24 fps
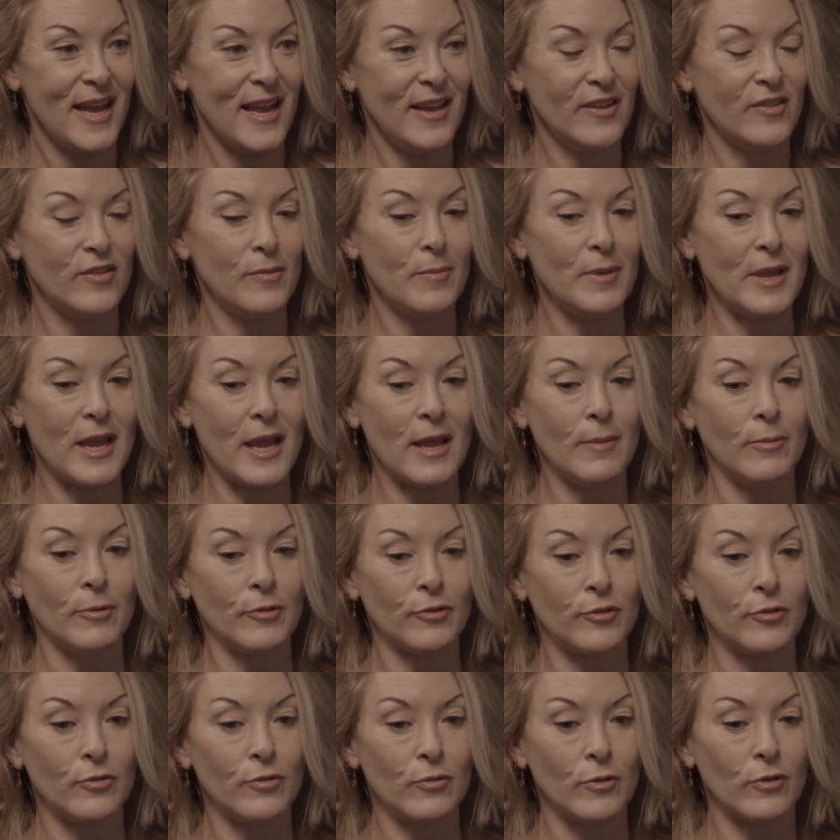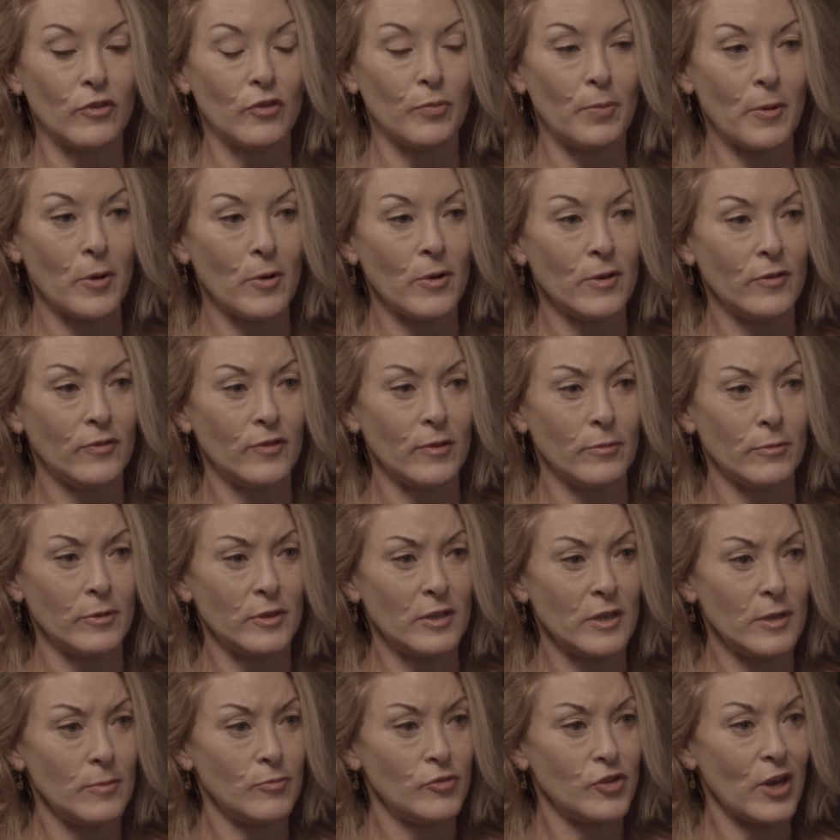and to be able to experience it with
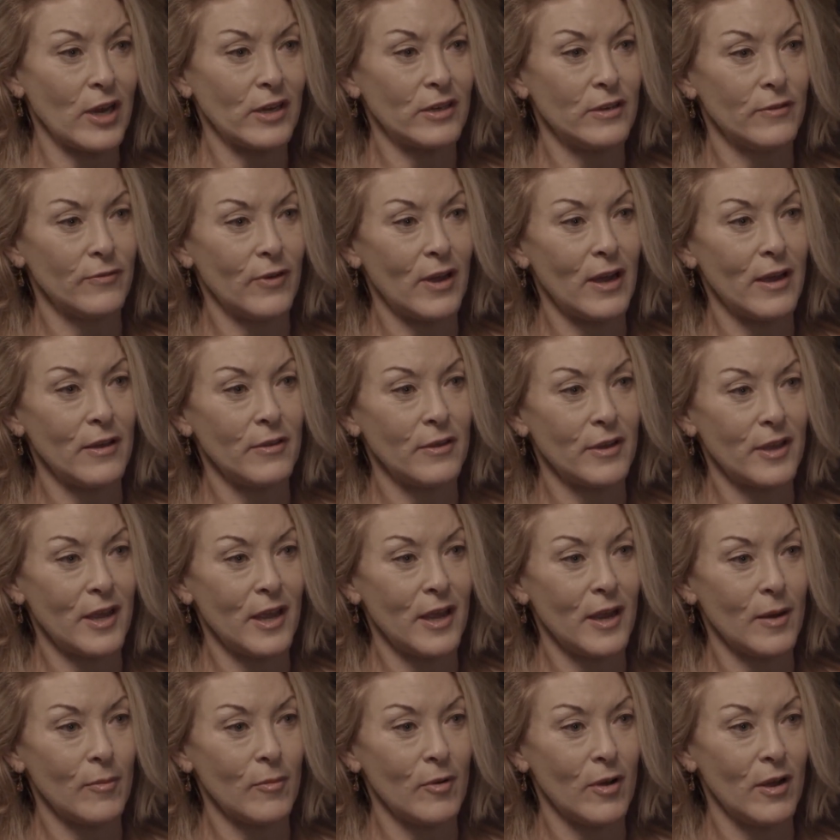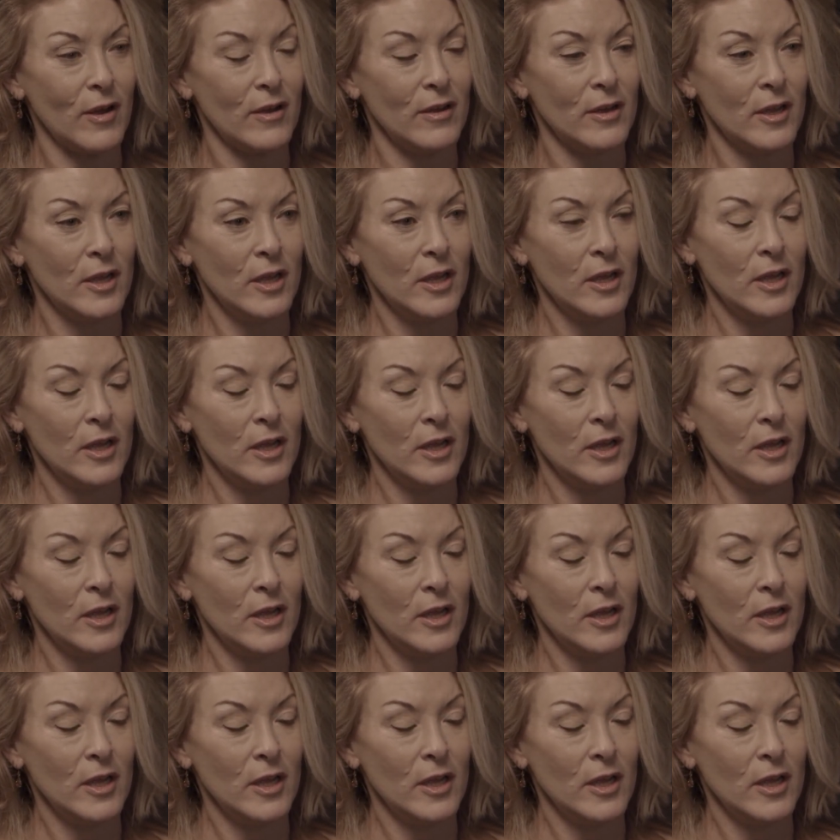the objective eye of the camera.